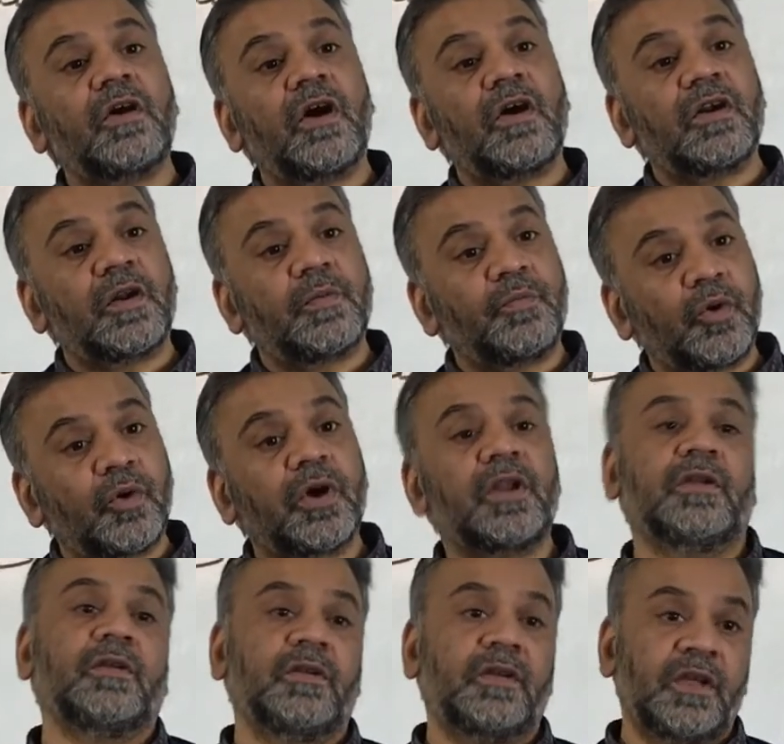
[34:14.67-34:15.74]
or a broken?
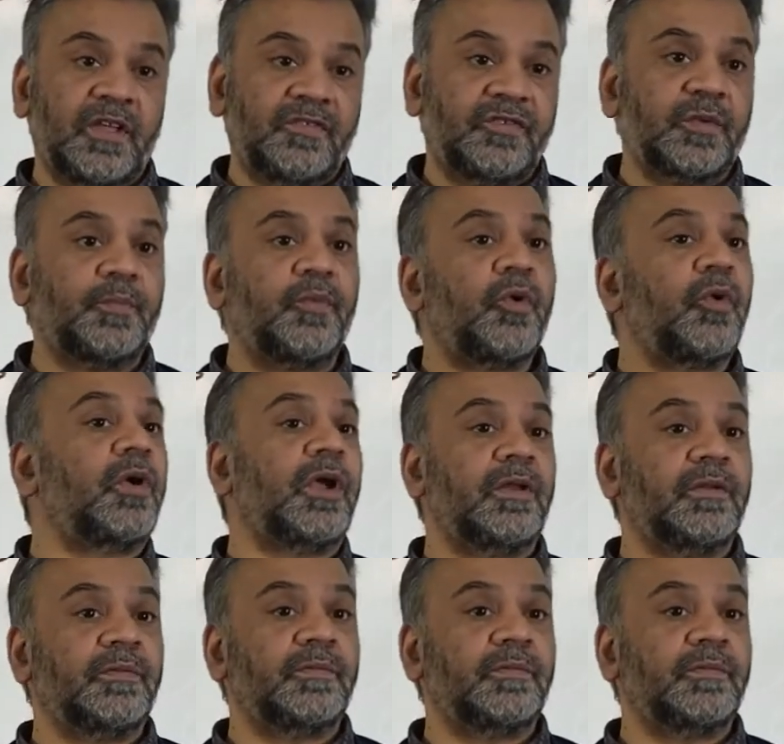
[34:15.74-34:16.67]
It's a broken.